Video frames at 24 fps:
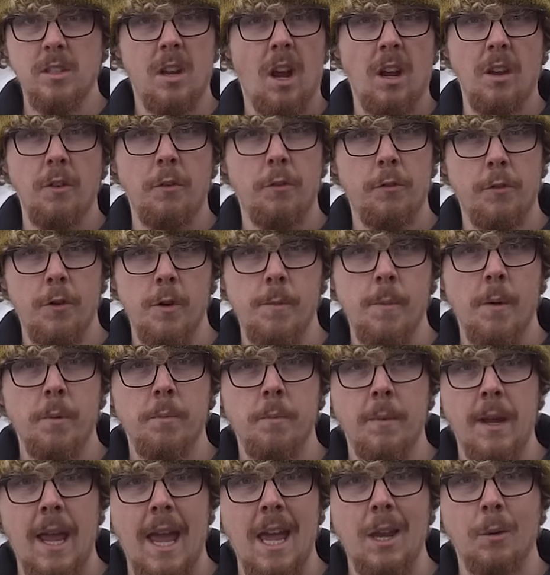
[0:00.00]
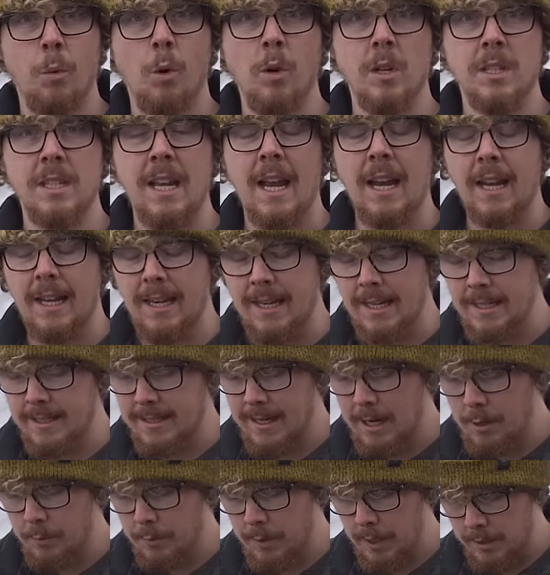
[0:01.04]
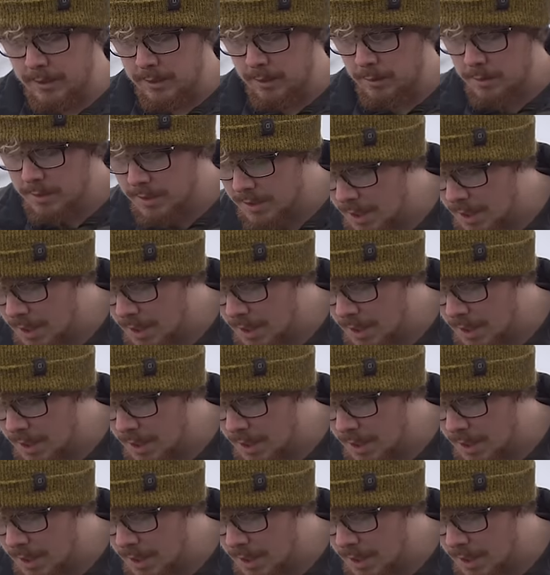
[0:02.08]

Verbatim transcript: to kind of firm up my head what exactly is out there. So to